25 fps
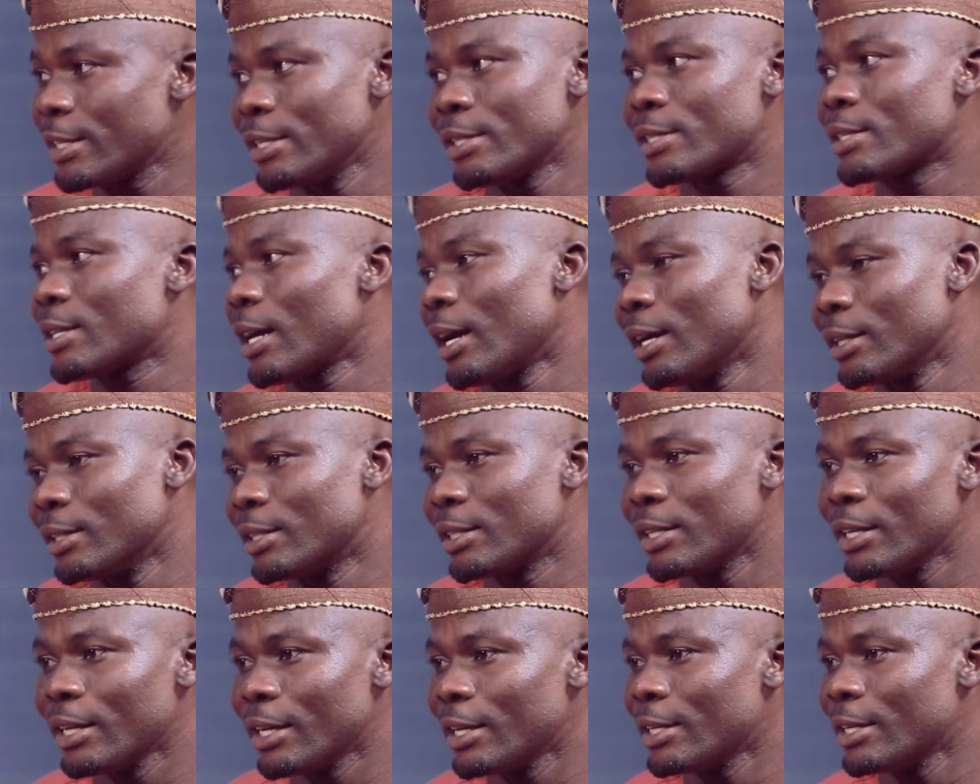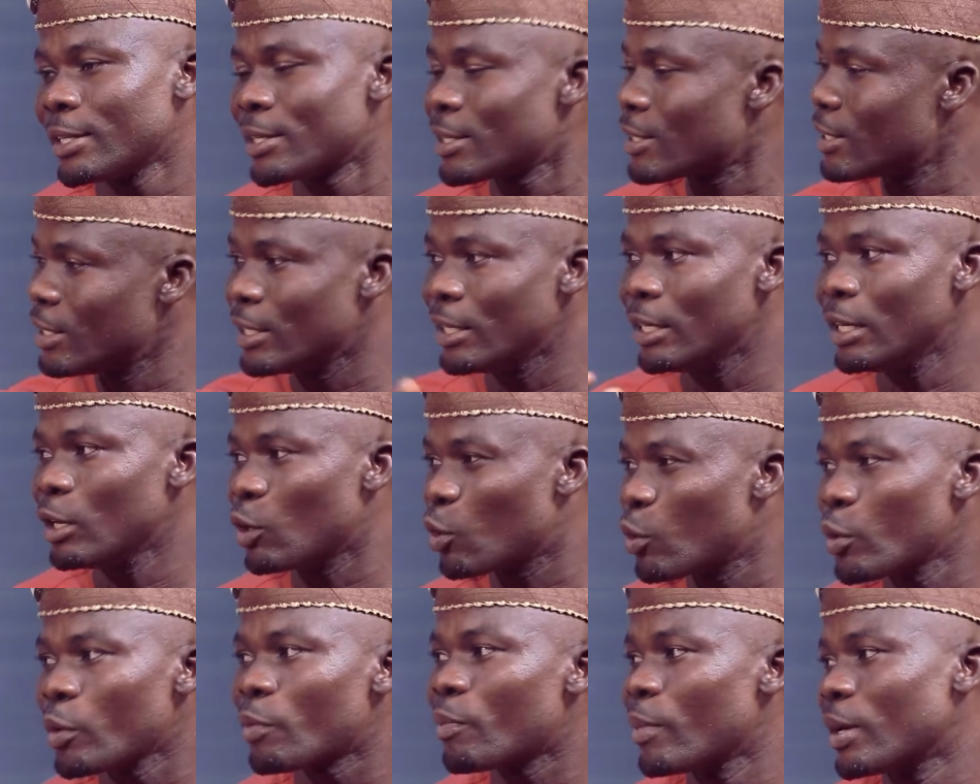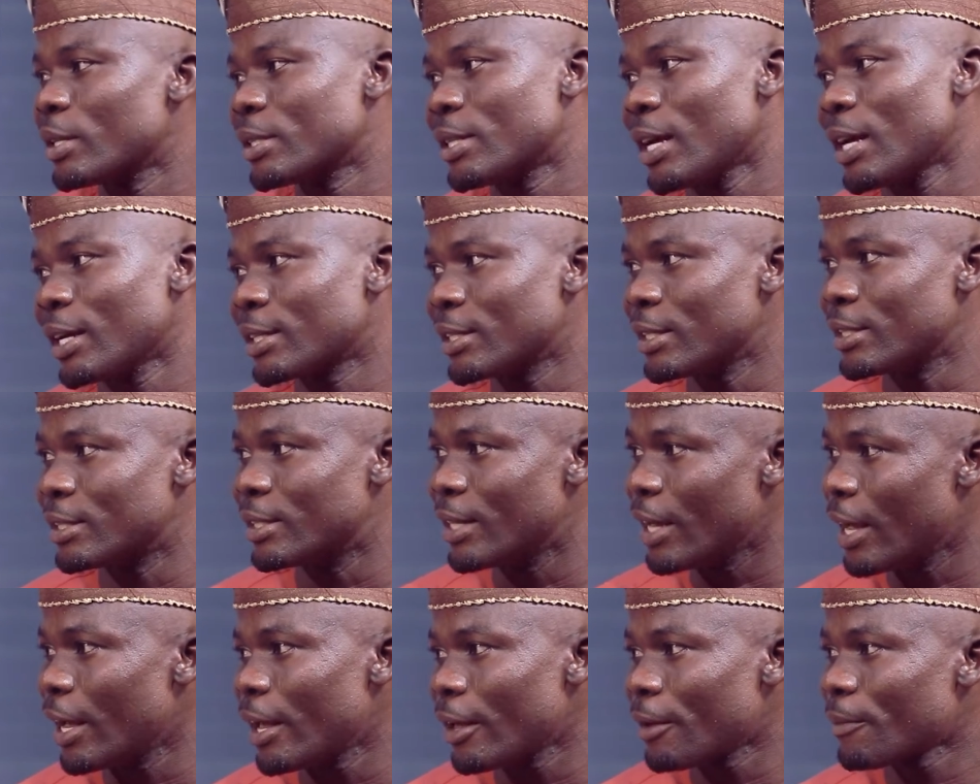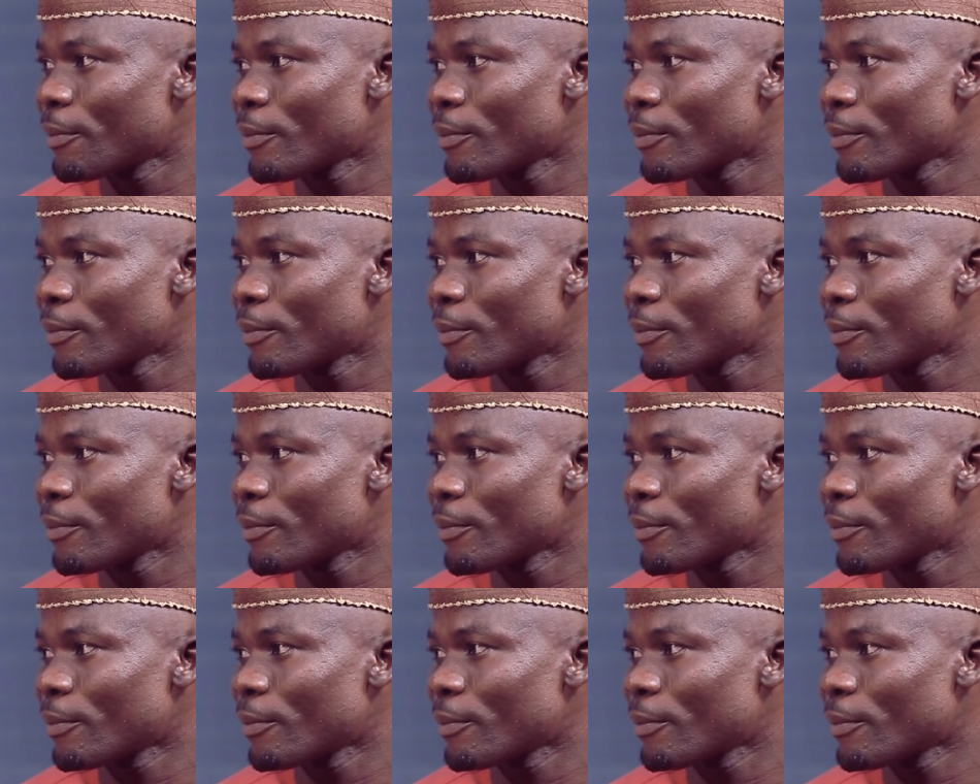instant is the equipment that is there.